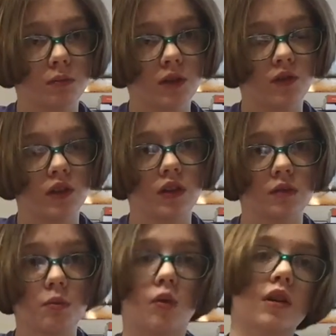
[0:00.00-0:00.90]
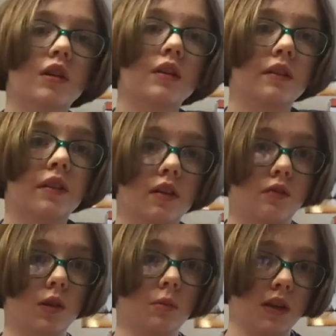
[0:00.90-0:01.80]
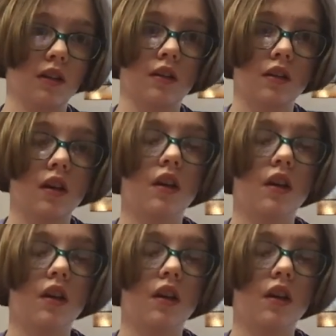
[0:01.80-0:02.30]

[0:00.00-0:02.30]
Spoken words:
if it is more than 1 band.